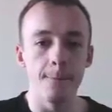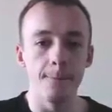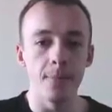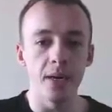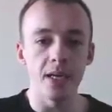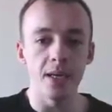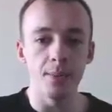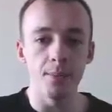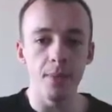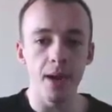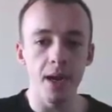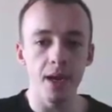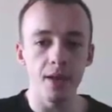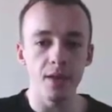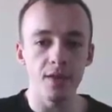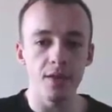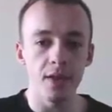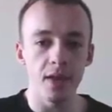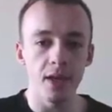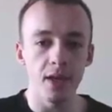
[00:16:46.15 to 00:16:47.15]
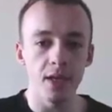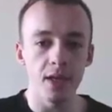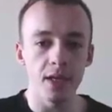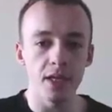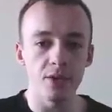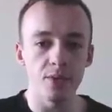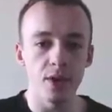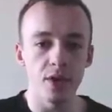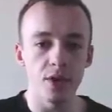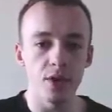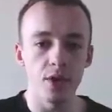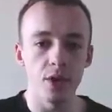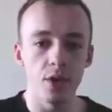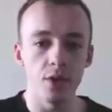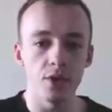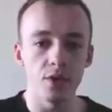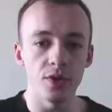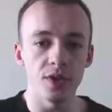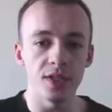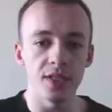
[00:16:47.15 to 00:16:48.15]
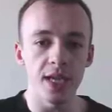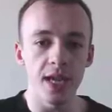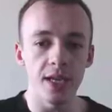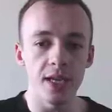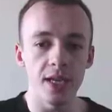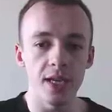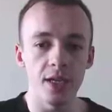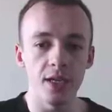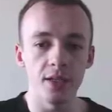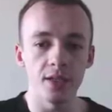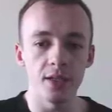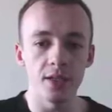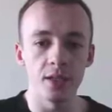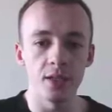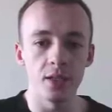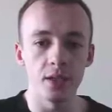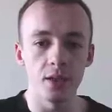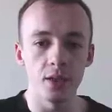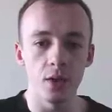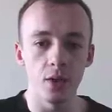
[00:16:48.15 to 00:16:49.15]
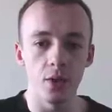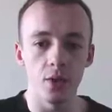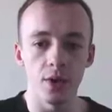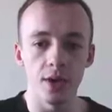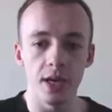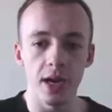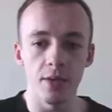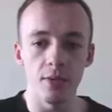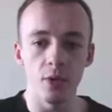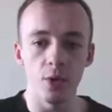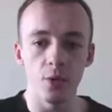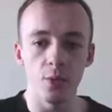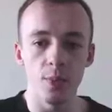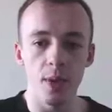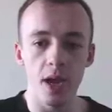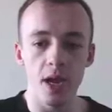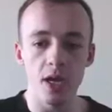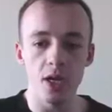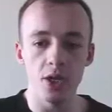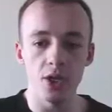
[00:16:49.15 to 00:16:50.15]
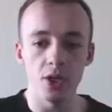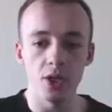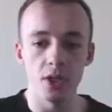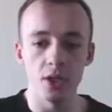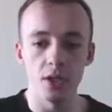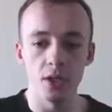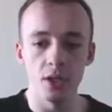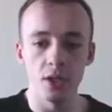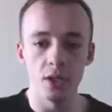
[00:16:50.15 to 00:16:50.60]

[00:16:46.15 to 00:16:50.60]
But the main thing is when you go to settings or download page,